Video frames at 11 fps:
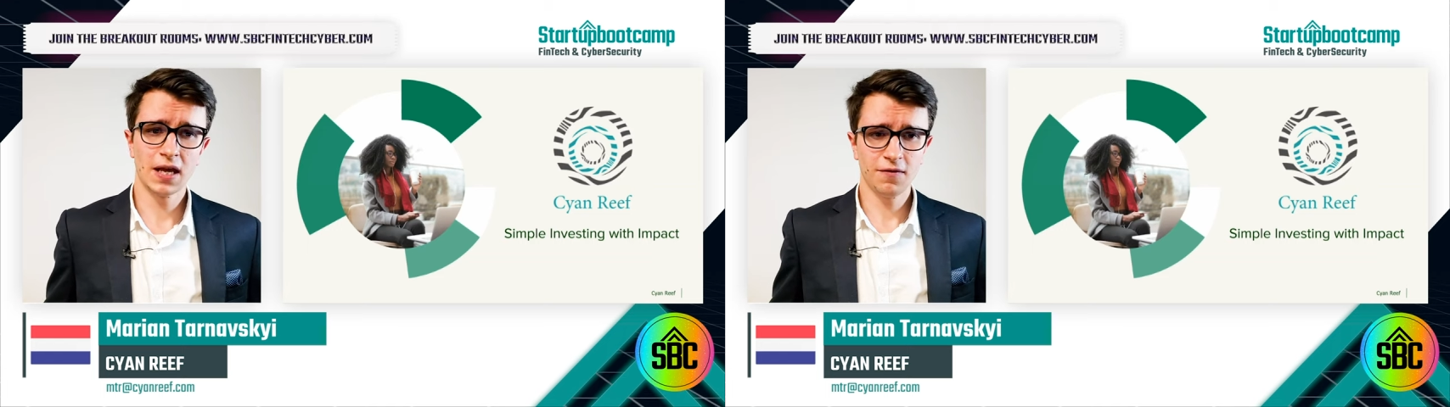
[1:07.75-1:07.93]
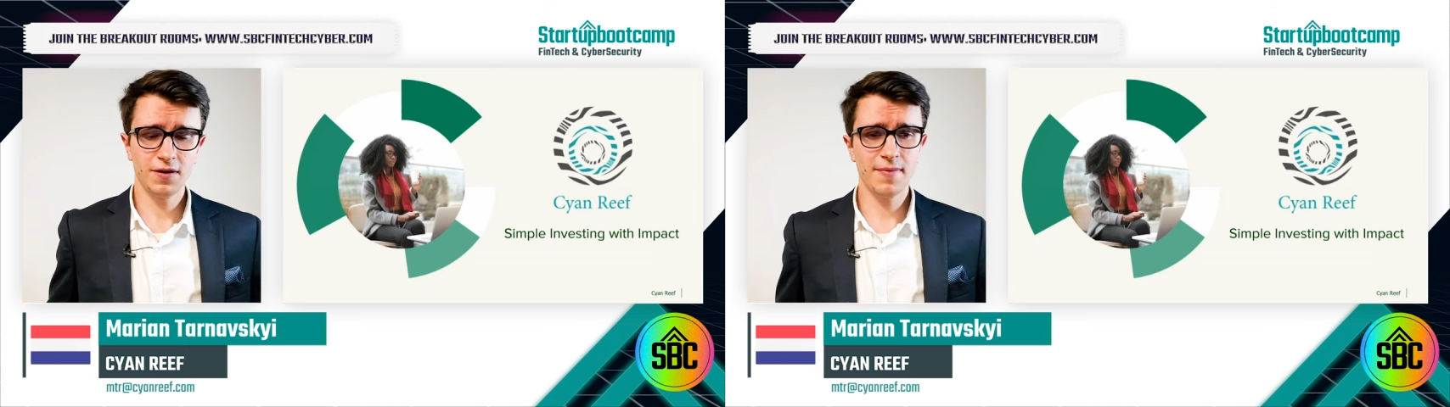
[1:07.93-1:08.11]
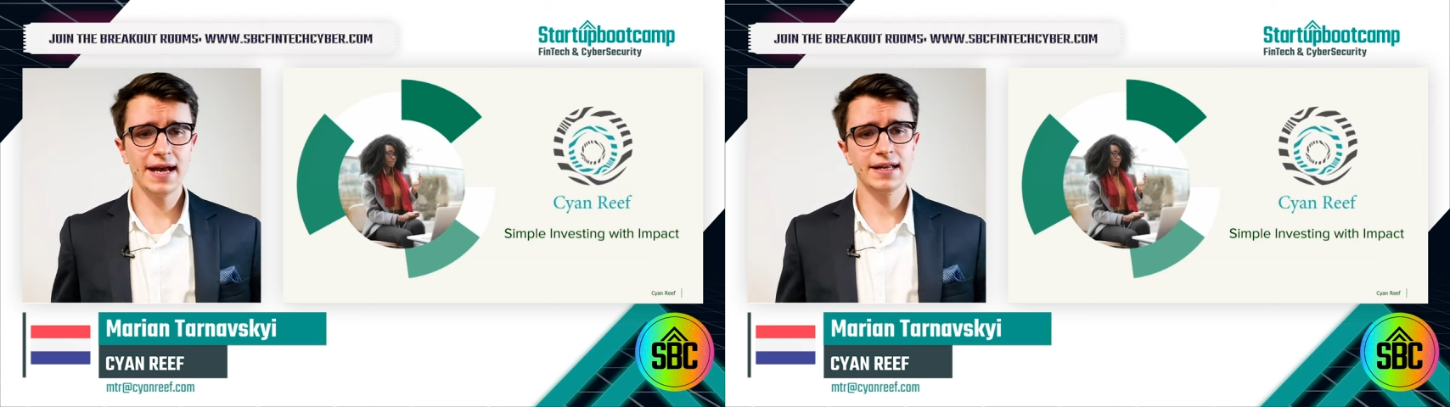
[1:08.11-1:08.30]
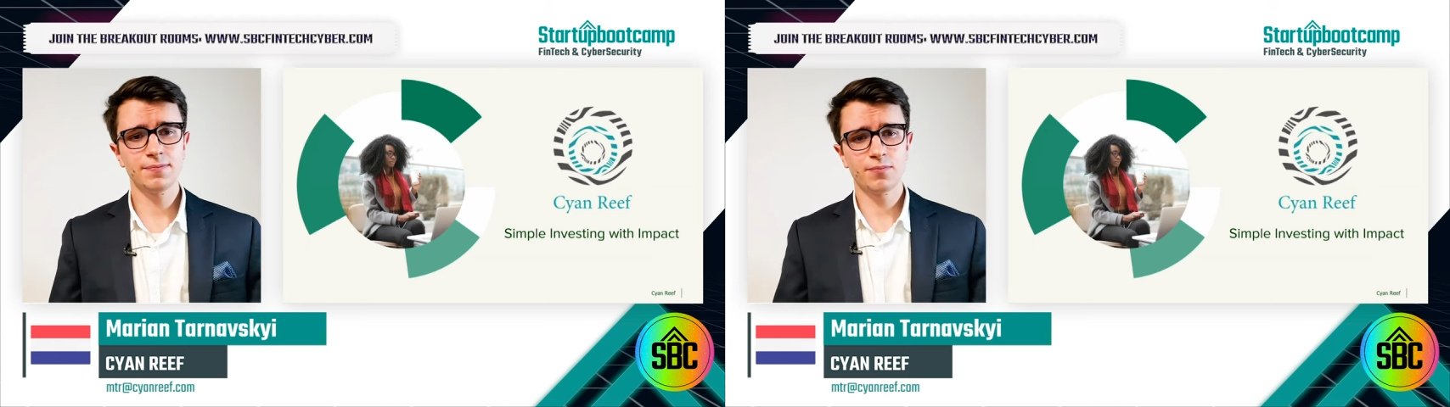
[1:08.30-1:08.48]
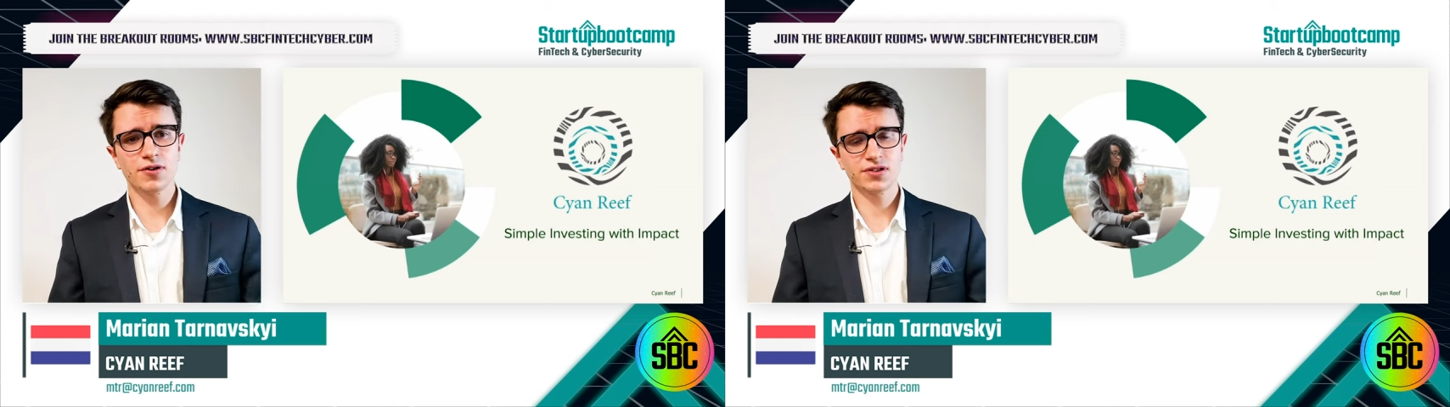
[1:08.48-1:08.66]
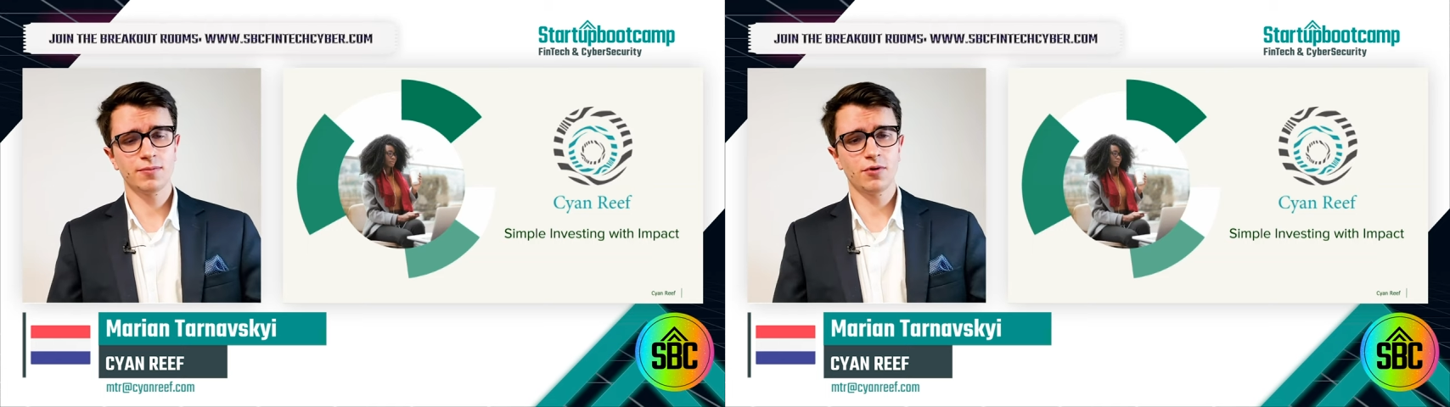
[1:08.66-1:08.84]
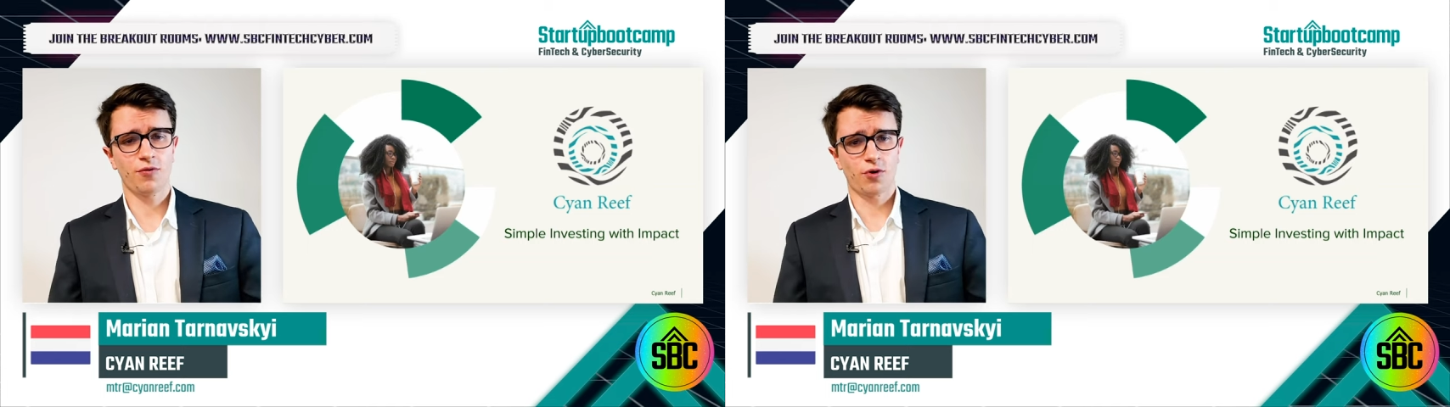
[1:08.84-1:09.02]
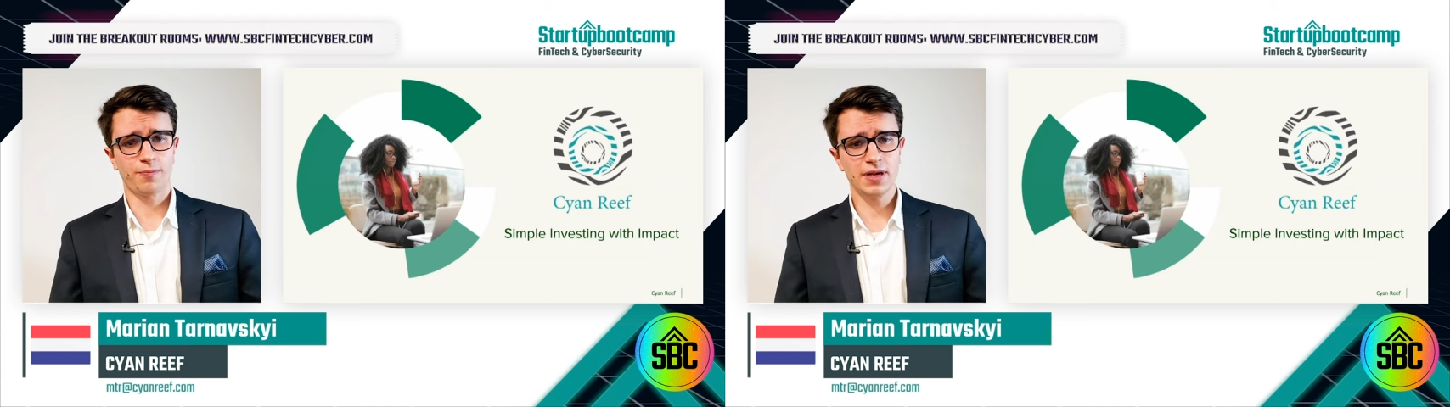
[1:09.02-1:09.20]
We made it possible
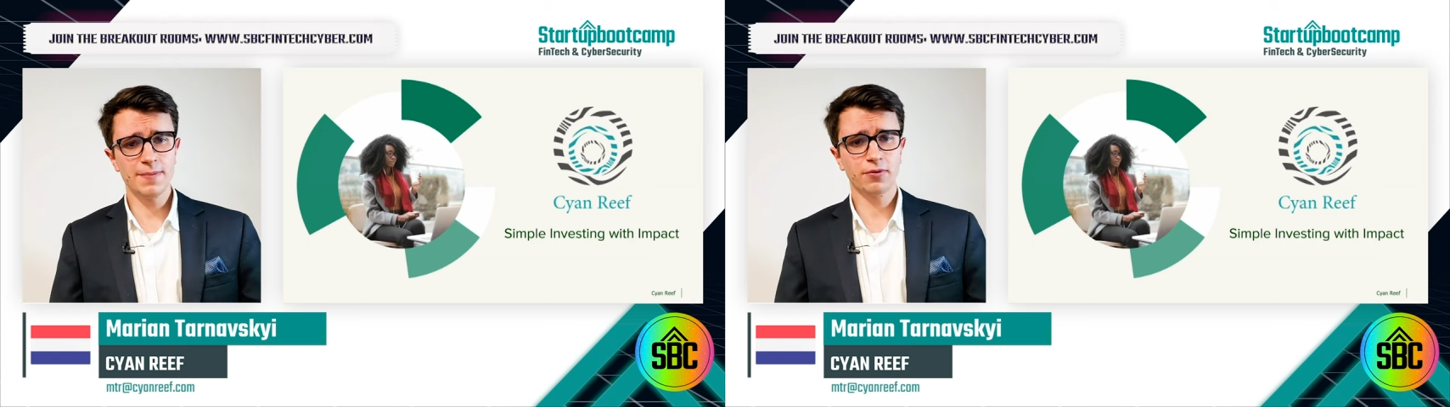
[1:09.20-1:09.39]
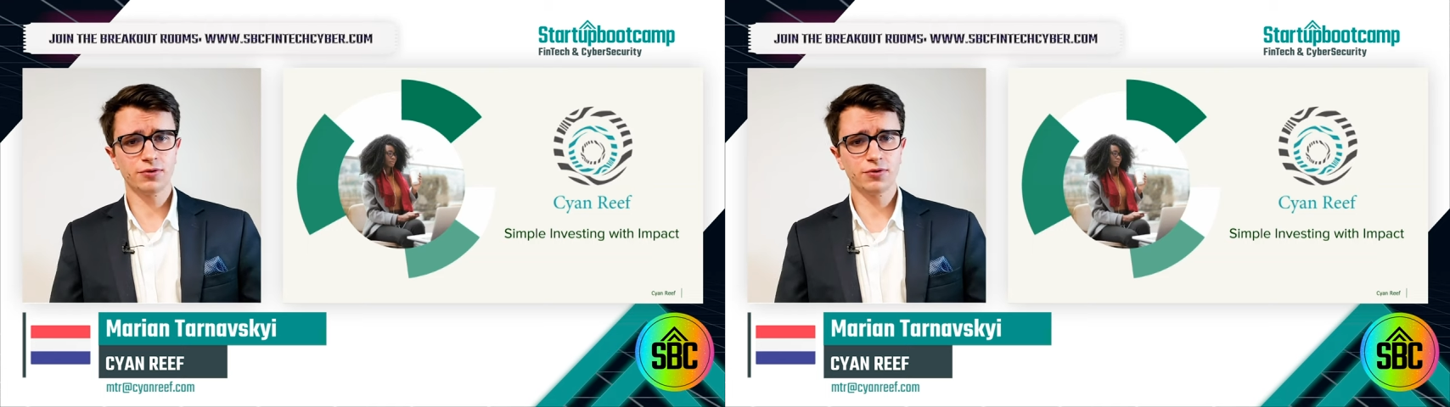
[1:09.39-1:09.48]
for people